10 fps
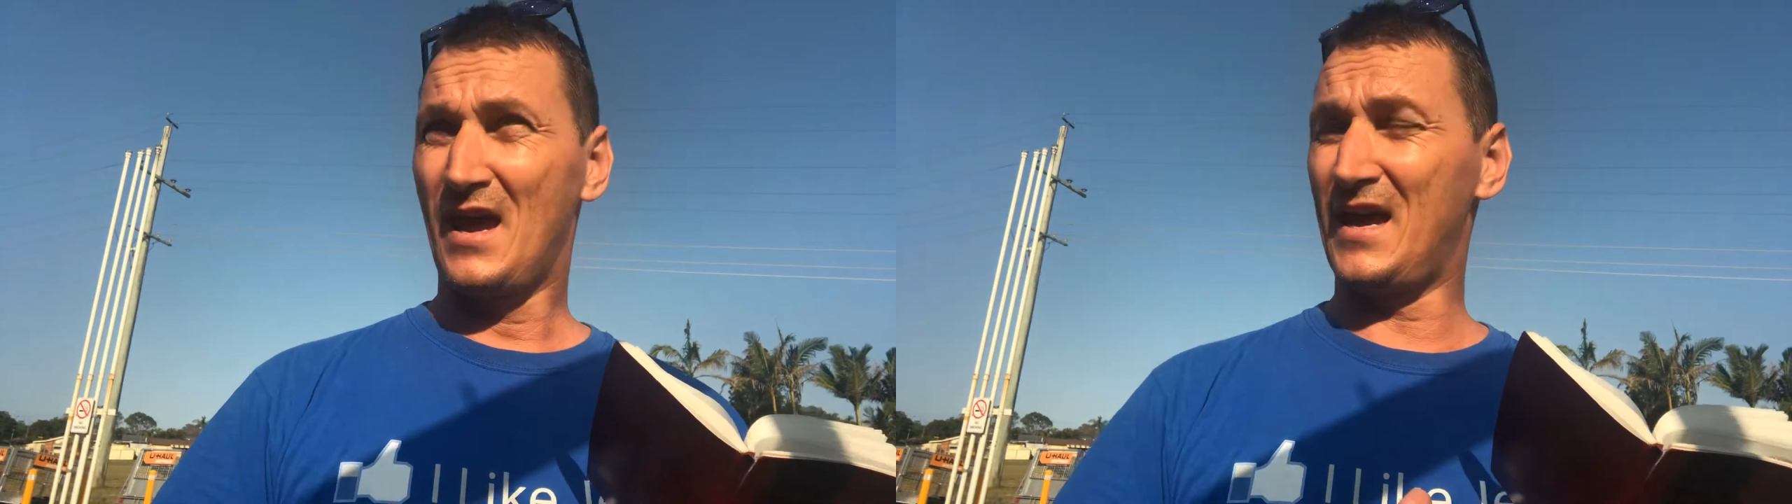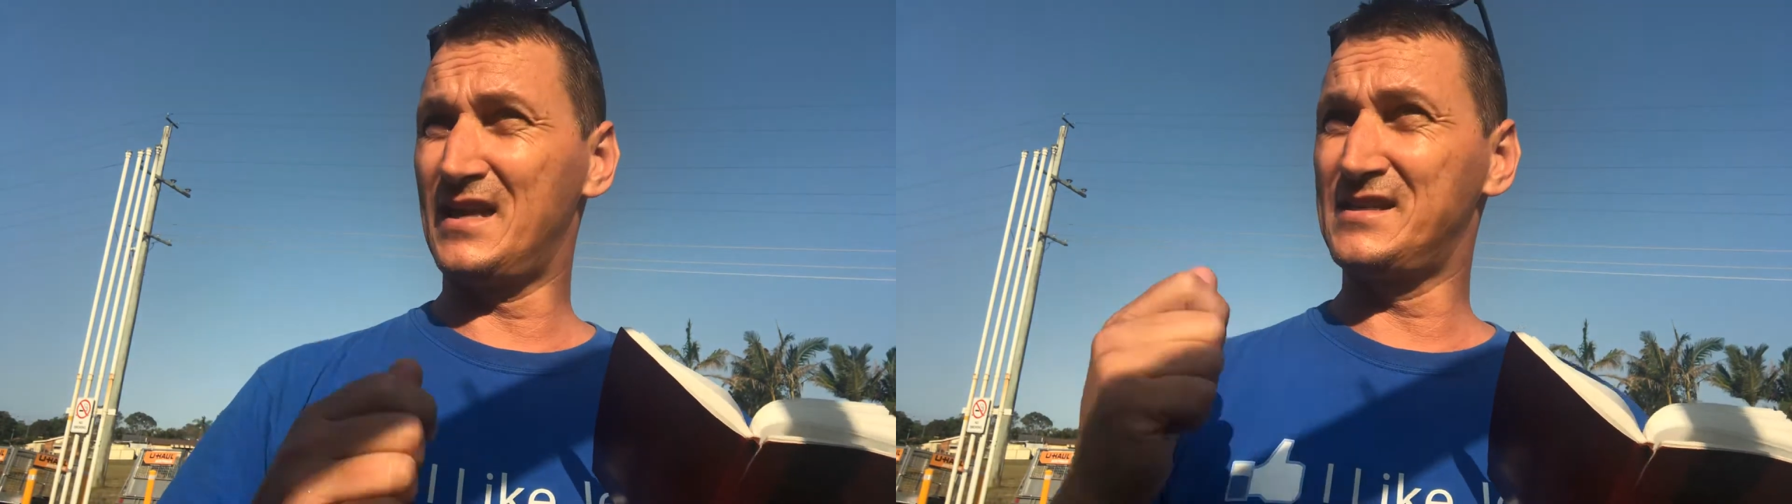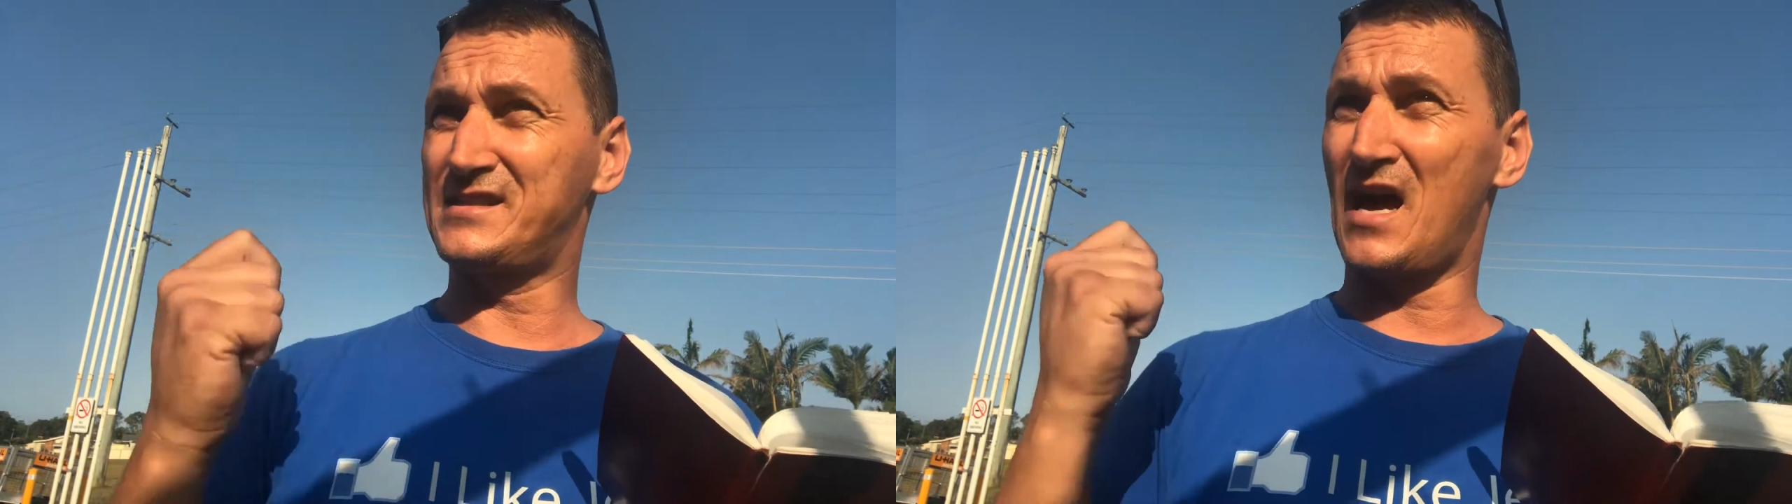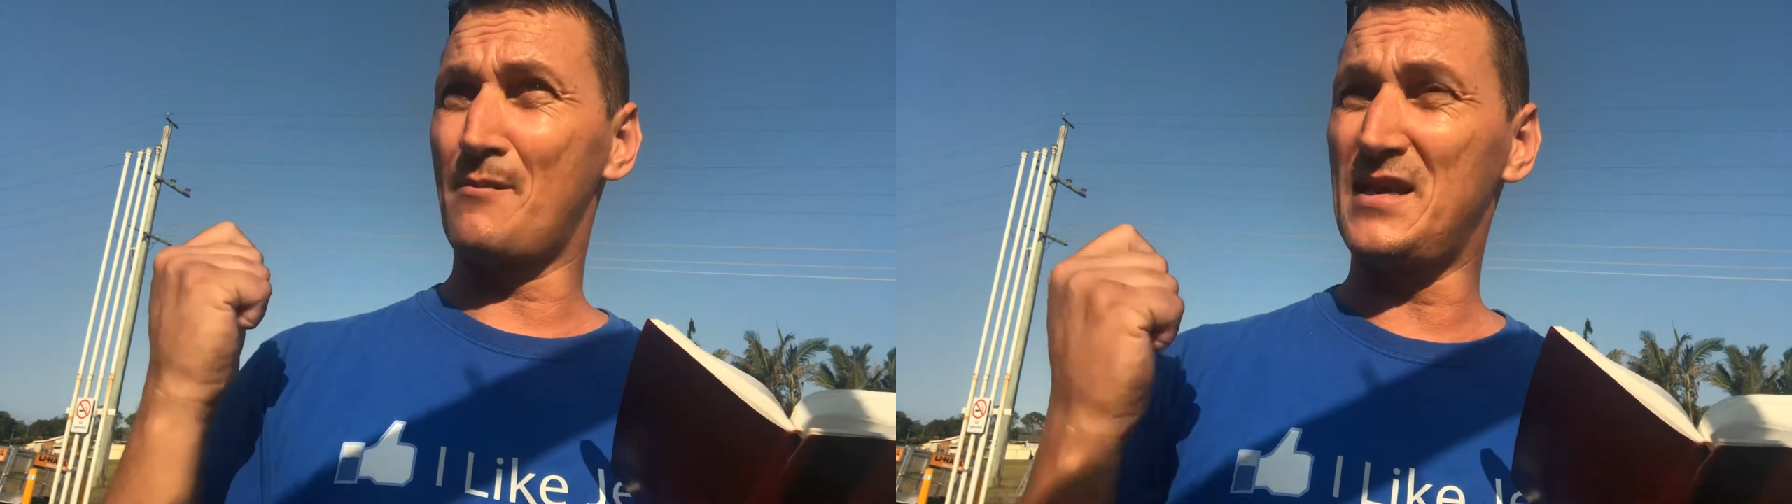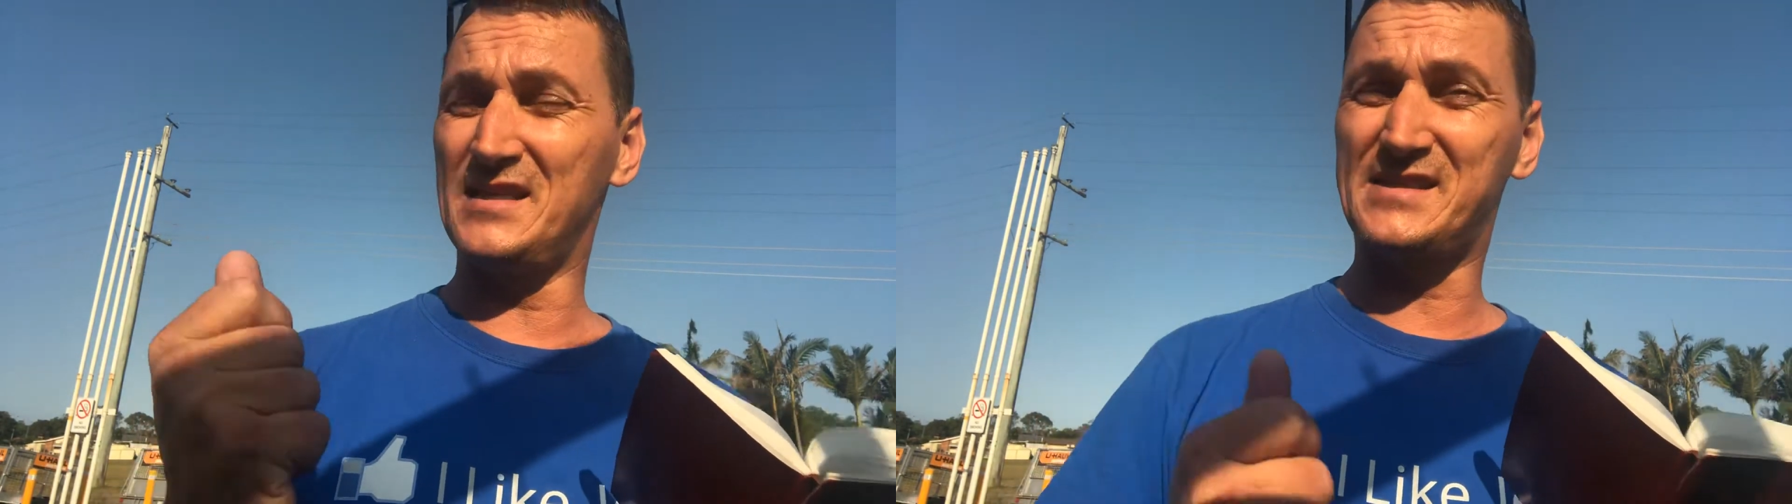and
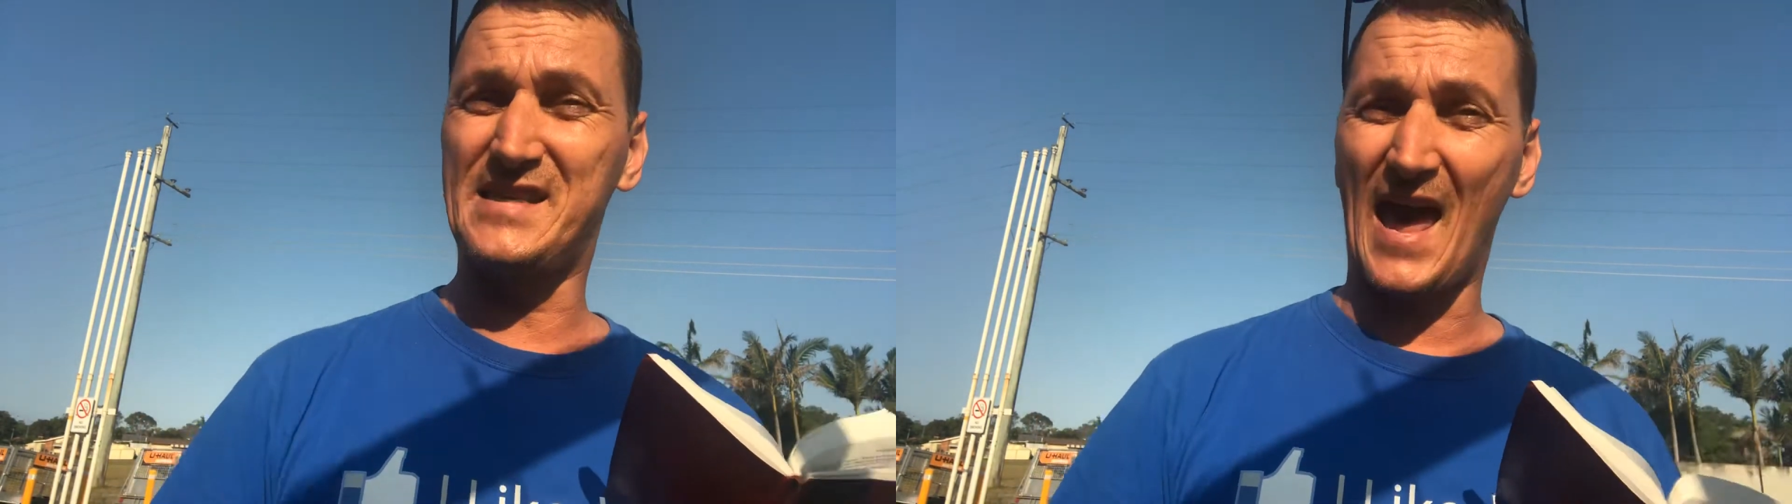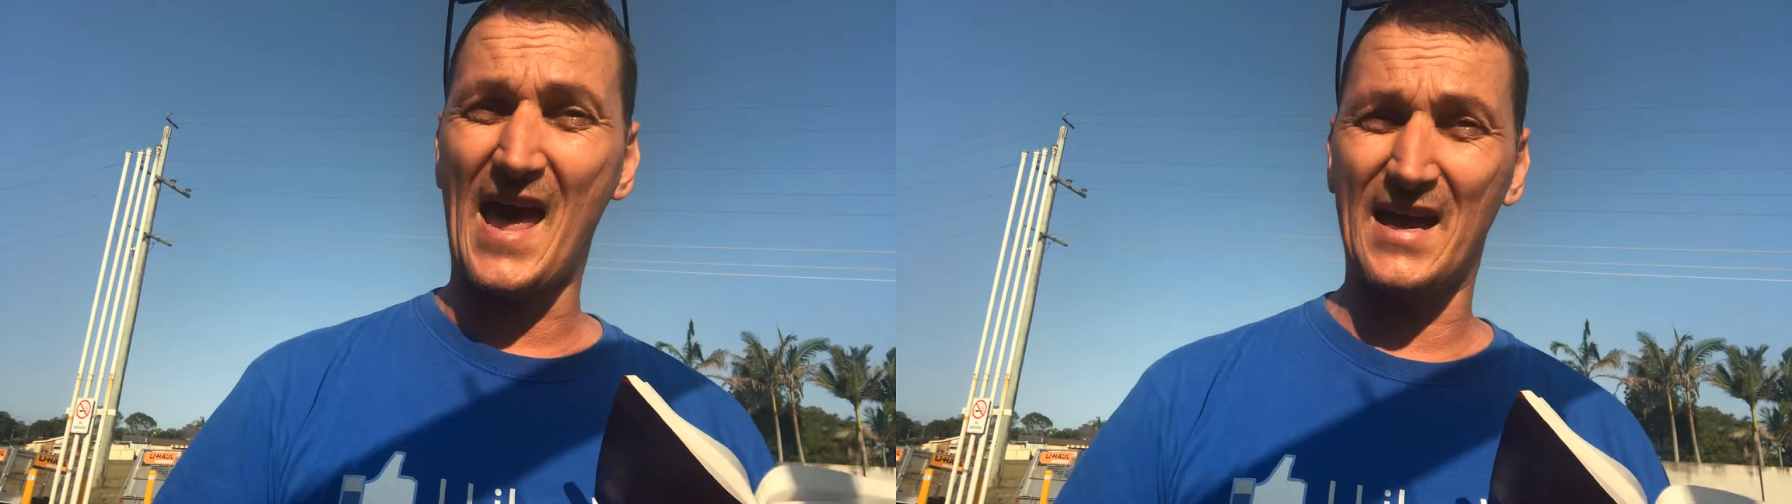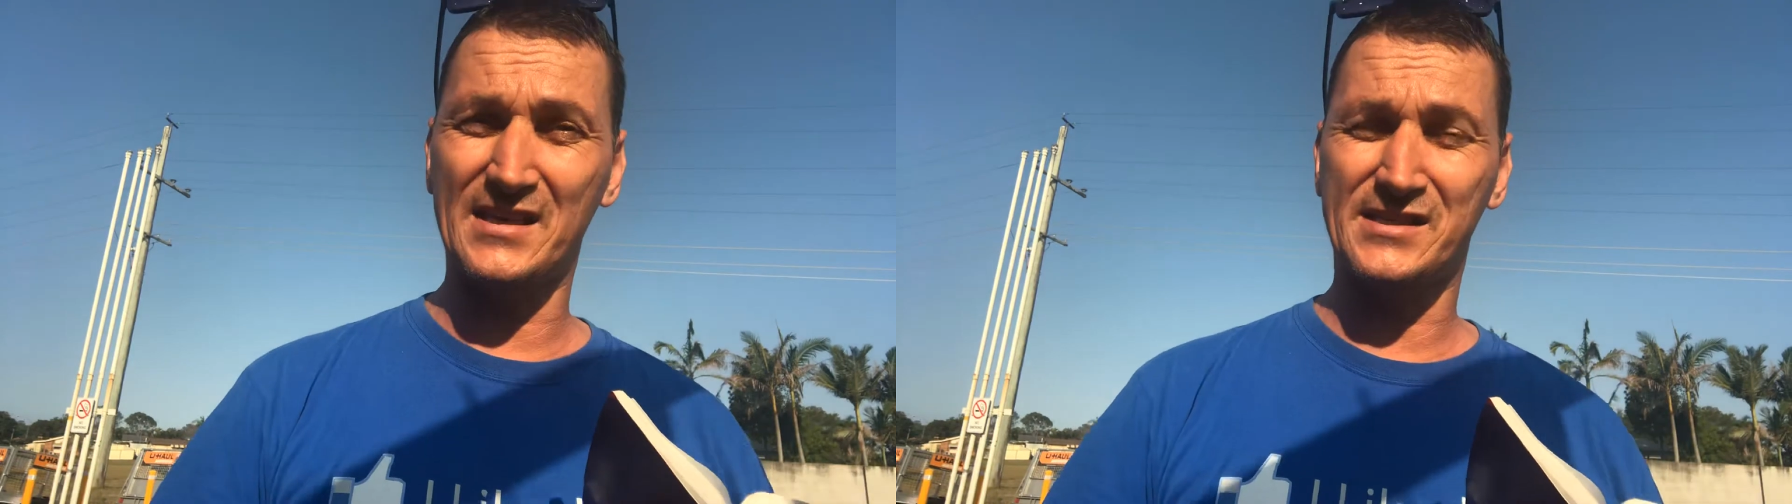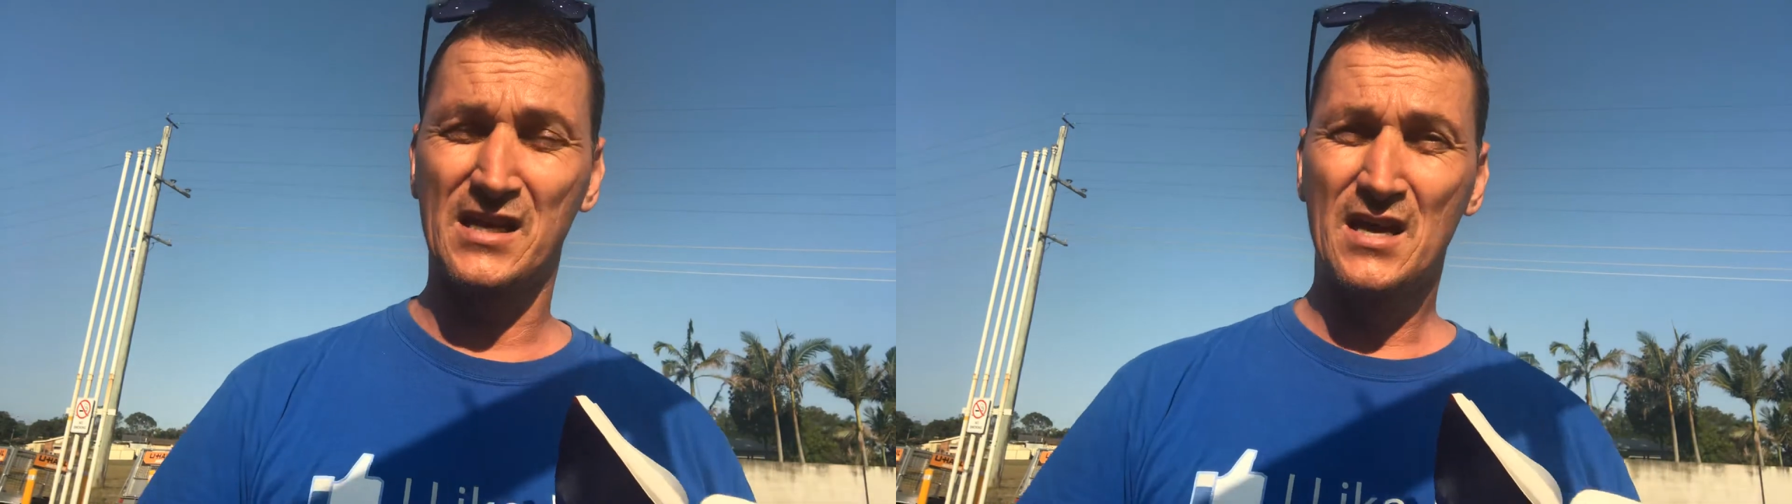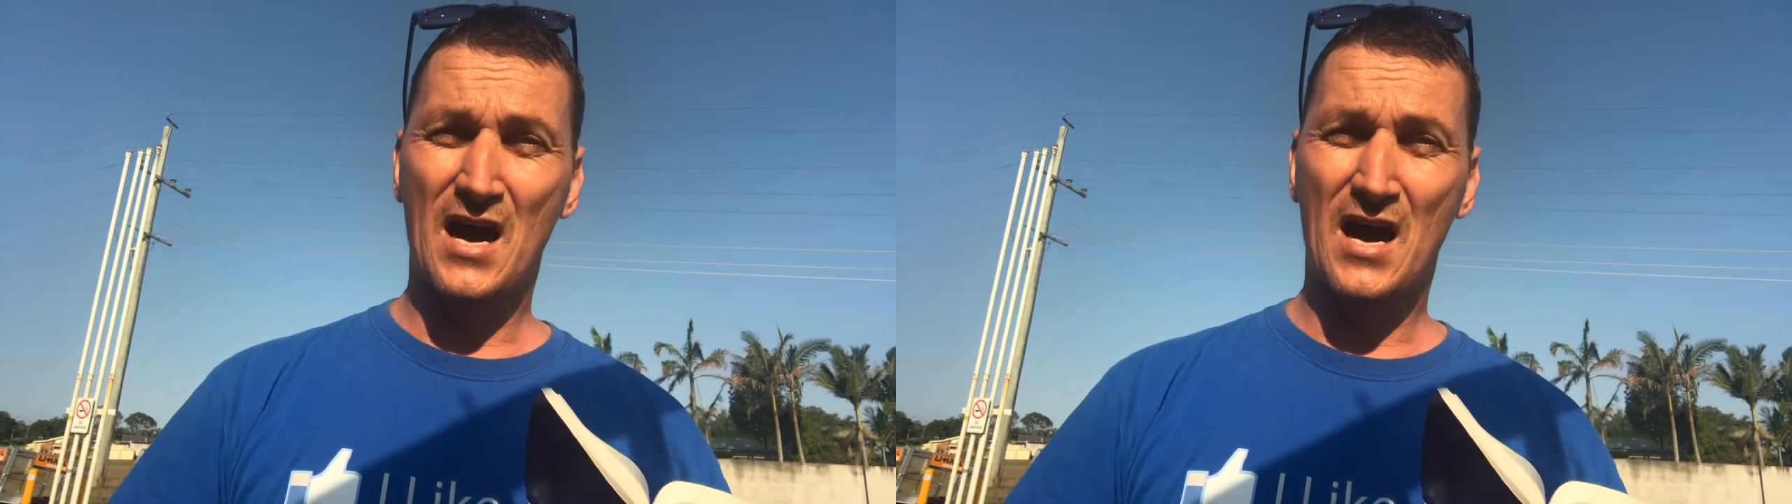his dad,